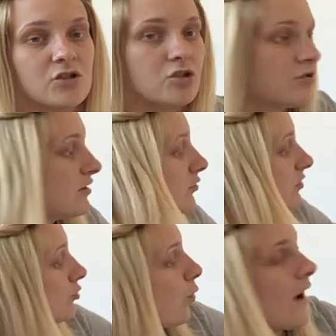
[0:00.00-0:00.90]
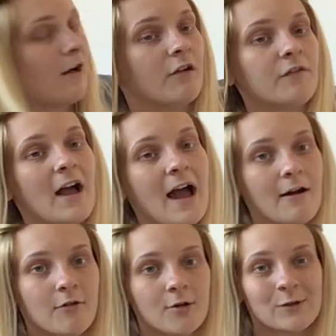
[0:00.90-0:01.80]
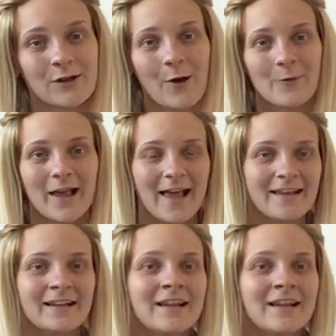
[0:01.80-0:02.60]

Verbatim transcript: so you need 12 arrows, okay?